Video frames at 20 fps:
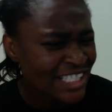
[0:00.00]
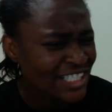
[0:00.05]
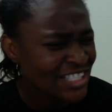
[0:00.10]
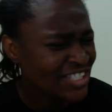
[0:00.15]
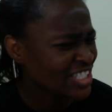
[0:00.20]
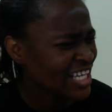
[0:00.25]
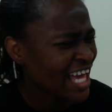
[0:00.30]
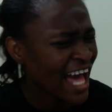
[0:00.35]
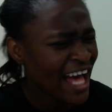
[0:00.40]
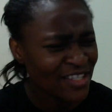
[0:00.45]
because
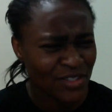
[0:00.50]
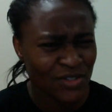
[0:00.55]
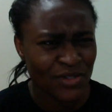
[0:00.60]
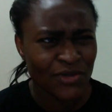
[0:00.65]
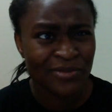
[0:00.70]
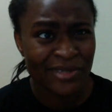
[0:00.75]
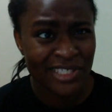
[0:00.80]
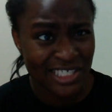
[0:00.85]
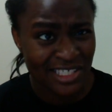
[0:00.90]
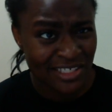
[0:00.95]
she has
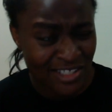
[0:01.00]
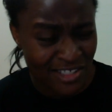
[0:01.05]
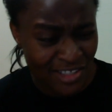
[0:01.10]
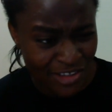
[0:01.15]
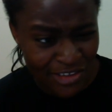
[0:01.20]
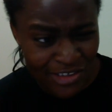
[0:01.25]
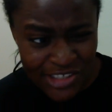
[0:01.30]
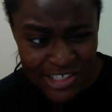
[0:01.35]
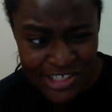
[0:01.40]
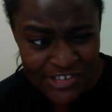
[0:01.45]
so much
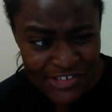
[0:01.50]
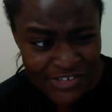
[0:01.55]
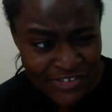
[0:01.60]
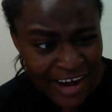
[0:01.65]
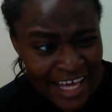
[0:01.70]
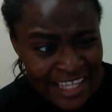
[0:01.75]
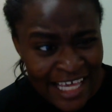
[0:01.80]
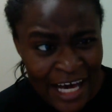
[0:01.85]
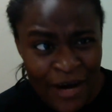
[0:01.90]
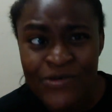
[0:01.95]
insecurities
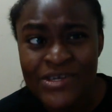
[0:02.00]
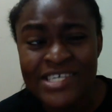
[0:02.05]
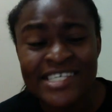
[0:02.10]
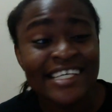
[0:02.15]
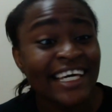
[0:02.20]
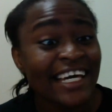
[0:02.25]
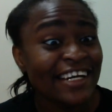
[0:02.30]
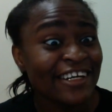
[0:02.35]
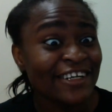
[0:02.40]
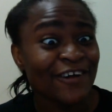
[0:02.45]
right now which
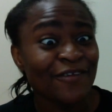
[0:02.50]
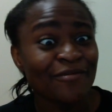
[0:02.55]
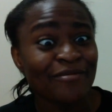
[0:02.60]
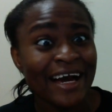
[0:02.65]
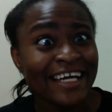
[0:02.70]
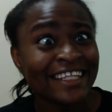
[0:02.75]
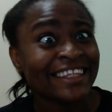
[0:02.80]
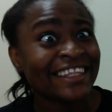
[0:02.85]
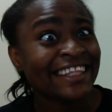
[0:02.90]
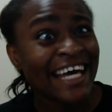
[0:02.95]
are getting on
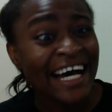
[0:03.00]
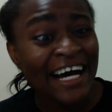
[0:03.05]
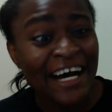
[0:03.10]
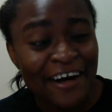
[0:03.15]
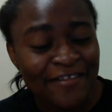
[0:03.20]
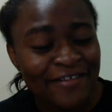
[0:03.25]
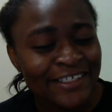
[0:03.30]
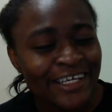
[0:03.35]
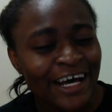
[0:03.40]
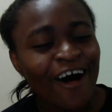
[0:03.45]
my
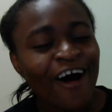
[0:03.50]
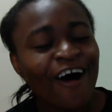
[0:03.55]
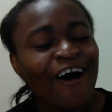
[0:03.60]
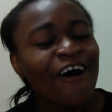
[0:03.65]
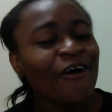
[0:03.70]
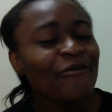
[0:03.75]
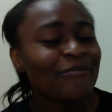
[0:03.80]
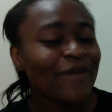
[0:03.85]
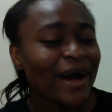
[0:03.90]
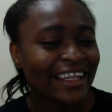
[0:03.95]
nerves,
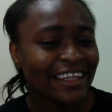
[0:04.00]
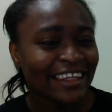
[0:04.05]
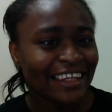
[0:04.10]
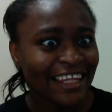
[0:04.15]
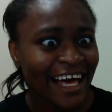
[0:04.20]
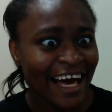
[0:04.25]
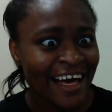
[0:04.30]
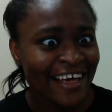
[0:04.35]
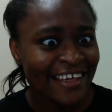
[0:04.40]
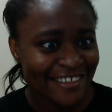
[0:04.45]
on my
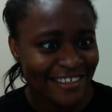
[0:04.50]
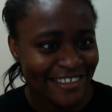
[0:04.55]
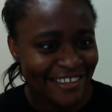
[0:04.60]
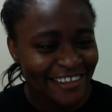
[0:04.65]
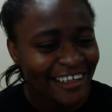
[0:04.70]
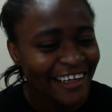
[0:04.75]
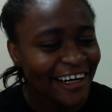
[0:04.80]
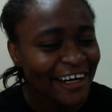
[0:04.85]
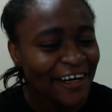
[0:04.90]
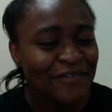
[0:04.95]
last
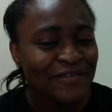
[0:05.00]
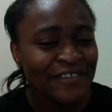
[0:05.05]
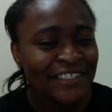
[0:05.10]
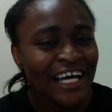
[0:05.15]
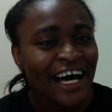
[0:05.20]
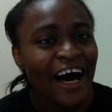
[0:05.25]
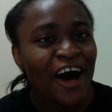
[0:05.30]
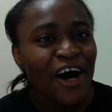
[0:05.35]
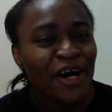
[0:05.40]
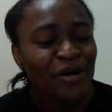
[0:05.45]
nerves
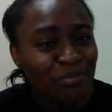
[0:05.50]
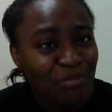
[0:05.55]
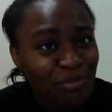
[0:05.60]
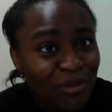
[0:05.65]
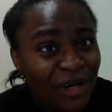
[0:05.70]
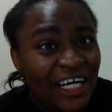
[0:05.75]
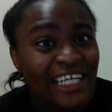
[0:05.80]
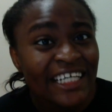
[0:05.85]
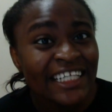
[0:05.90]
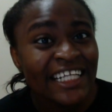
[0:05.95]

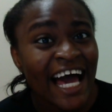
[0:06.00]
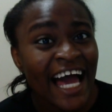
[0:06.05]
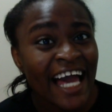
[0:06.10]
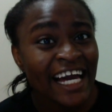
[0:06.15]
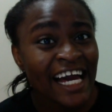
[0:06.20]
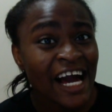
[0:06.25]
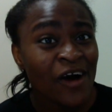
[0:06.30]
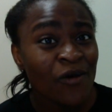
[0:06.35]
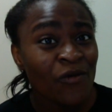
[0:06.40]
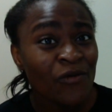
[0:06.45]
but I
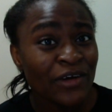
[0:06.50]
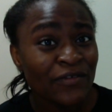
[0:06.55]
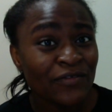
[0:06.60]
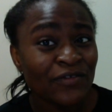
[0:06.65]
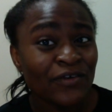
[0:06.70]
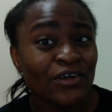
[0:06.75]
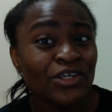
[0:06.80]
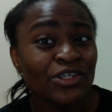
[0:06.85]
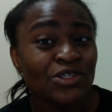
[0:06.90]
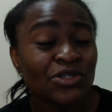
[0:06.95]
can't wait
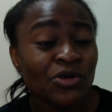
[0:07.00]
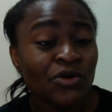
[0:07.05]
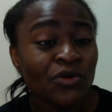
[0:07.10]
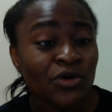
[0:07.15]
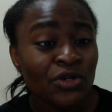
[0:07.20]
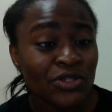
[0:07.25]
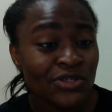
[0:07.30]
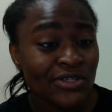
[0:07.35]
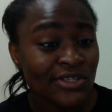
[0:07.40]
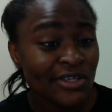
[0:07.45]
for it to go
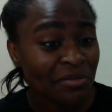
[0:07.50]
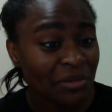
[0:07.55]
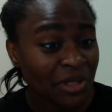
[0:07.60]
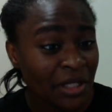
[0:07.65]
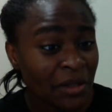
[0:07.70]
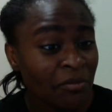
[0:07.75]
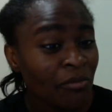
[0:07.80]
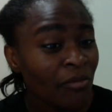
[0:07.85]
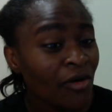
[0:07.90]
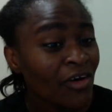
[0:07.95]
into
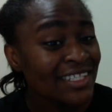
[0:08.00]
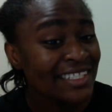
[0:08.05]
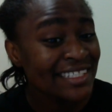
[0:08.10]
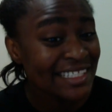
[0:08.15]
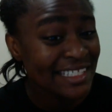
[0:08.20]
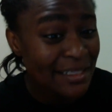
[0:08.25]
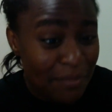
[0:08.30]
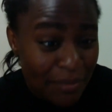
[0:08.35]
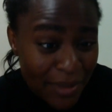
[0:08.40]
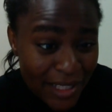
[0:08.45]
something more
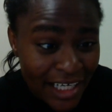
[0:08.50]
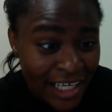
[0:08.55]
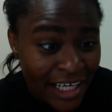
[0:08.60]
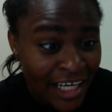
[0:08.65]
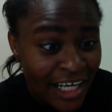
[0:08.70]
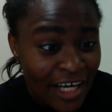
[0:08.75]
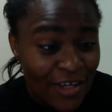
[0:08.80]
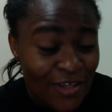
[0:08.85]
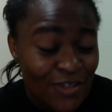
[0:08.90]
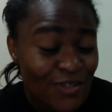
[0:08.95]

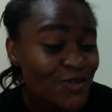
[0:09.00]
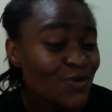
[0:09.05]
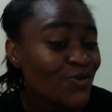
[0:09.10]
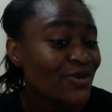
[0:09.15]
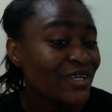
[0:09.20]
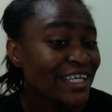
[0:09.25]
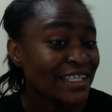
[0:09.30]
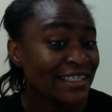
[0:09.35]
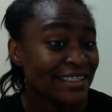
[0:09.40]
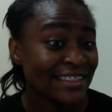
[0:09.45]
deeper so
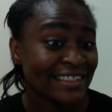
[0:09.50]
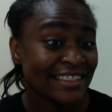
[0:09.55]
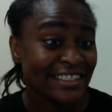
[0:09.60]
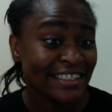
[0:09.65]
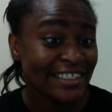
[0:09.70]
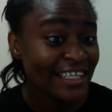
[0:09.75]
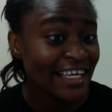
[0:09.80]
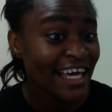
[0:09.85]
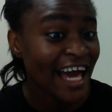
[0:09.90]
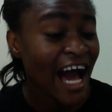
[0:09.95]
we can
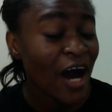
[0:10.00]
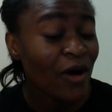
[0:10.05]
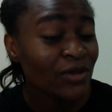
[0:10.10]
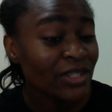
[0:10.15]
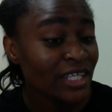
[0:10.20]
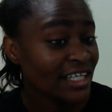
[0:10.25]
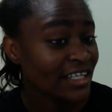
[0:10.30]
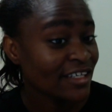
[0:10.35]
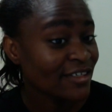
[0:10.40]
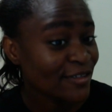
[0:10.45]
see how
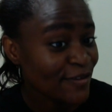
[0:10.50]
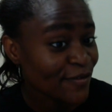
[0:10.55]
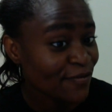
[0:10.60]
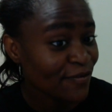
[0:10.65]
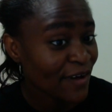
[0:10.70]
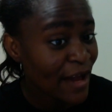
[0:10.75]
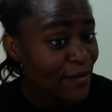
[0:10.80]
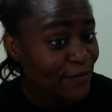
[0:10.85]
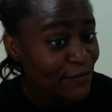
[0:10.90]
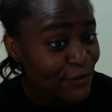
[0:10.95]
they can
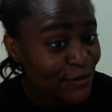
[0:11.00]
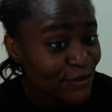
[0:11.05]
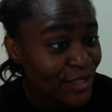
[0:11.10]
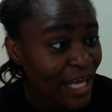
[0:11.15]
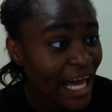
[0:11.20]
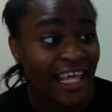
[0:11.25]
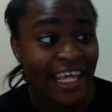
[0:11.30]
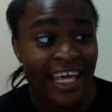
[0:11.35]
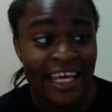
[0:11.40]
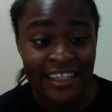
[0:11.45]
survive through
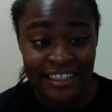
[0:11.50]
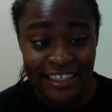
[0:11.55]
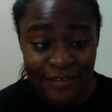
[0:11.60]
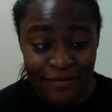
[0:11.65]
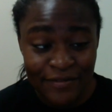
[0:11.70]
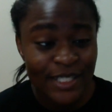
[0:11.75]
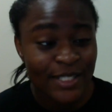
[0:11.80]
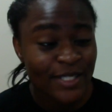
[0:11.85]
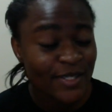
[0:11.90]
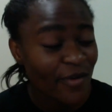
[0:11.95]
that and
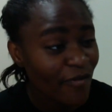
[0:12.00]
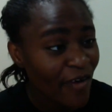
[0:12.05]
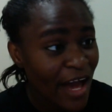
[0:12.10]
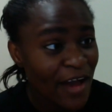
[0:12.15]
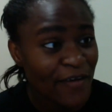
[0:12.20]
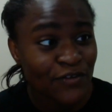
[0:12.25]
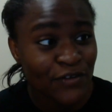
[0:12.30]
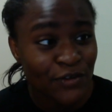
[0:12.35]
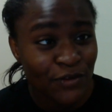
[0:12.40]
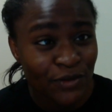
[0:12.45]
if they
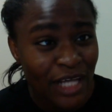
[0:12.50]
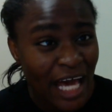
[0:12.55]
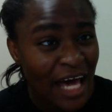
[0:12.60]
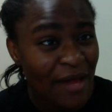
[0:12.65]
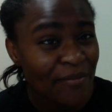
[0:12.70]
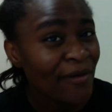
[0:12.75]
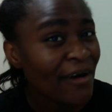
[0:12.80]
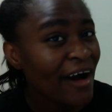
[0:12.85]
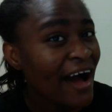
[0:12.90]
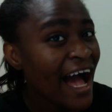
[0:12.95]
survive through
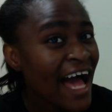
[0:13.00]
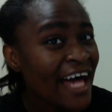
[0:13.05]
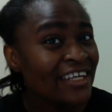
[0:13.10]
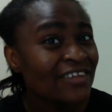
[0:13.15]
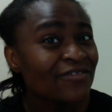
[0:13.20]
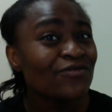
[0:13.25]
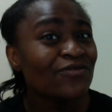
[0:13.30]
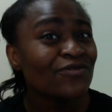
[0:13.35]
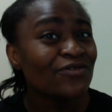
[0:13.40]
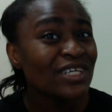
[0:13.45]
that but
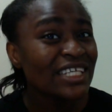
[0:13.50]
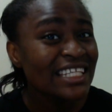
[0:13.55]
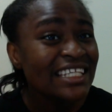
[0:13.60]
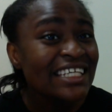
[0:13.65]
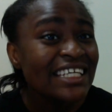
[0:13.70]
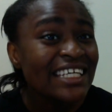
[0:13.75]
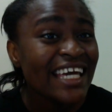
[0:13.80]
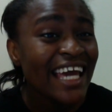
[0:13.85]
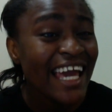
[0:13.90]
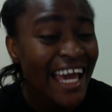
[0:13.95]
I'd
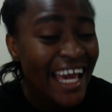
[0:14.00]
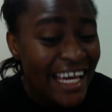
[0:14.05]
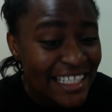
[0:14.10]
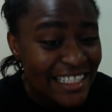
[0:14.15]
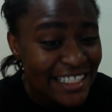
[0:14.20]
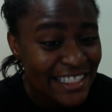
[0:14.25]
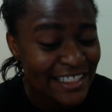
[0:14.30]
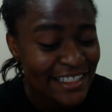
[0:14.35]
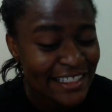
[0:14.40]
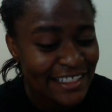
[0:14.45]
really
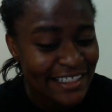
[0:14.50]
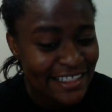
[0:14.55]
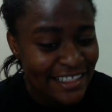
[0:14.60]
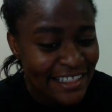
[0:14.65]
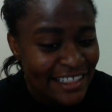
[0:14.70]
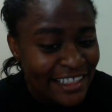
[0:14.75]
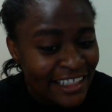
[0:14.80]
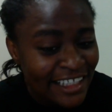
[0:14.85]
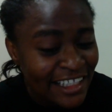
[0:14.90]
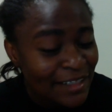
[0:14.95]
hate to
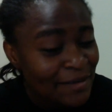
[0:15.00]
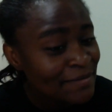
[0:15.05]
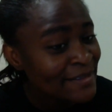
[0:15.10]
see him